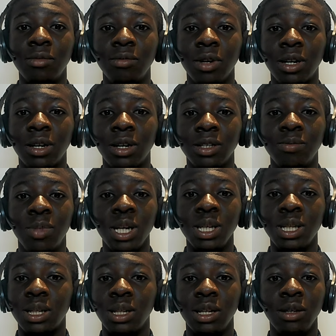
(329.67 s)
because
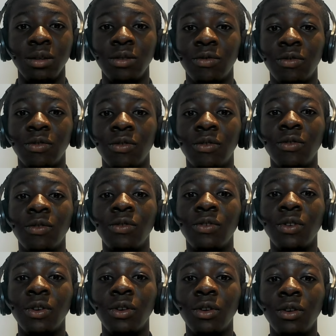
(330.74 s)
basically
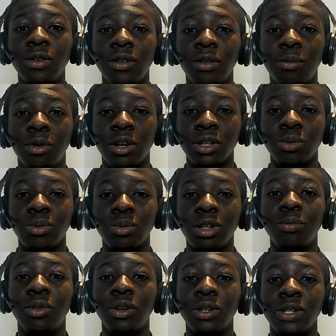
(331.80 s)
for part 1
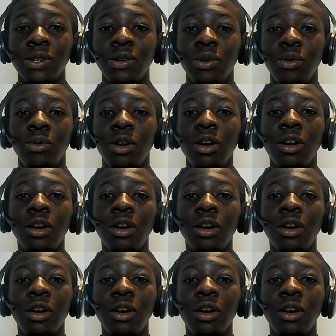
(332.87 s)
and part 2,